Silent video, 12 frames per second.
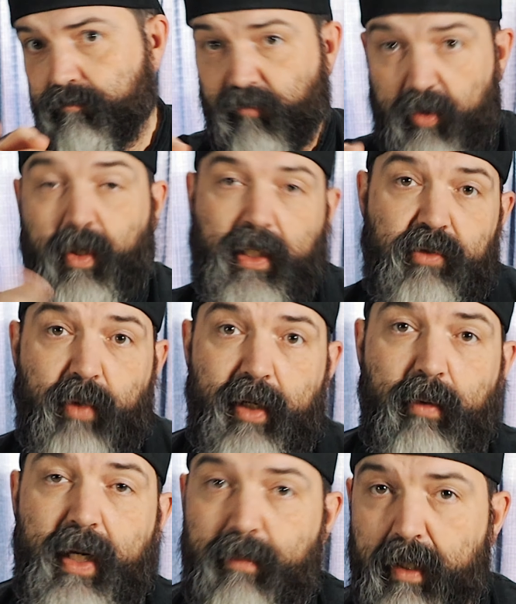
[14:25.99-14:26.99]
for you guys right
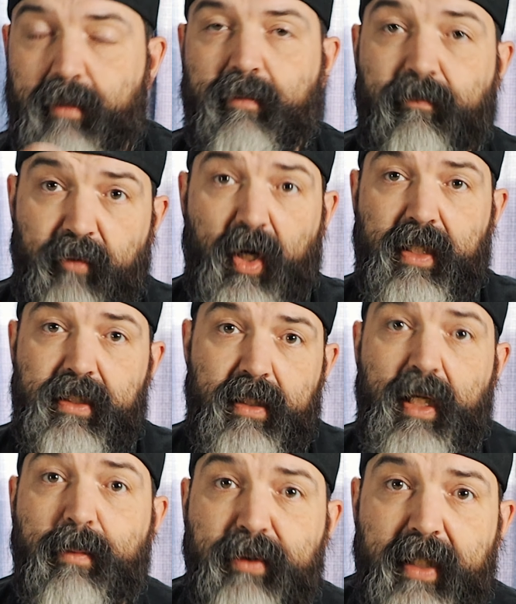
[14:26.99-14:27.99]
away, but for us,
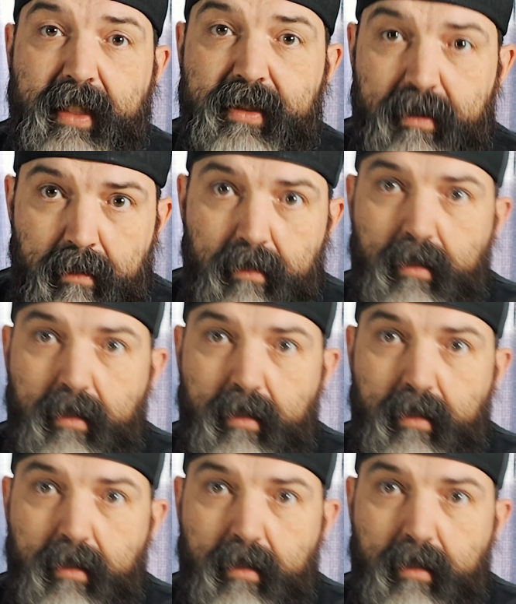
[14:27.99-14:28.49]
a couple days.